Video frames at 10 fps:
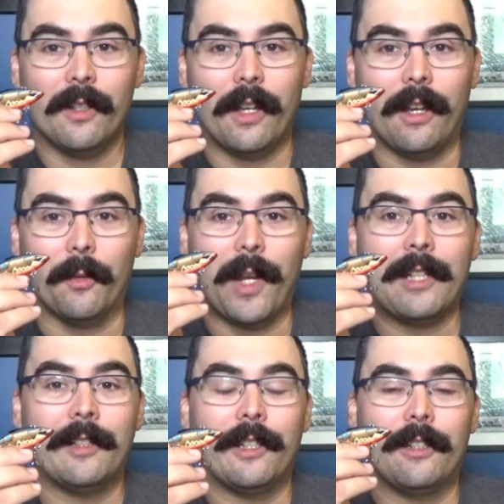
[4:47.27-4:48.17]

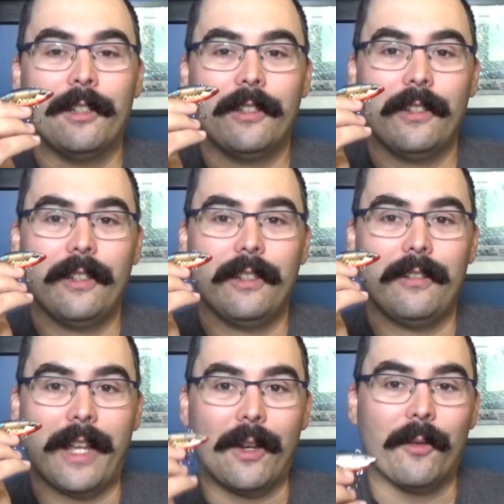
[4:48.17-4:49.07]
Rattling
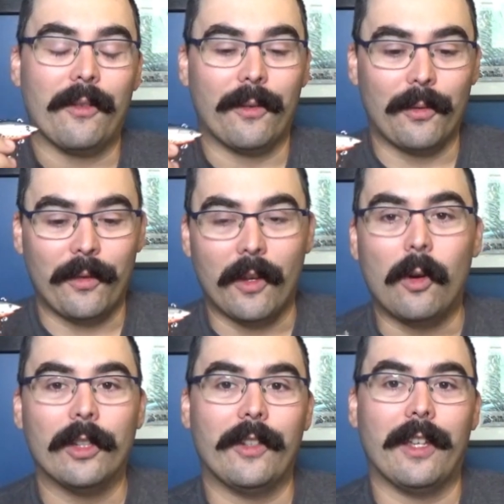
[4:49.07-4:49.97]
down through the
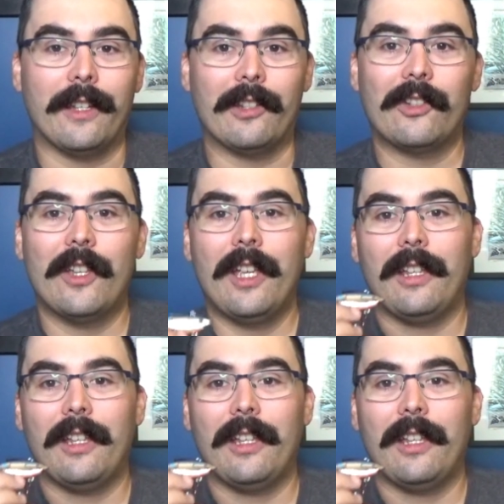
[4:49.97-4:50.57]
hole in the ice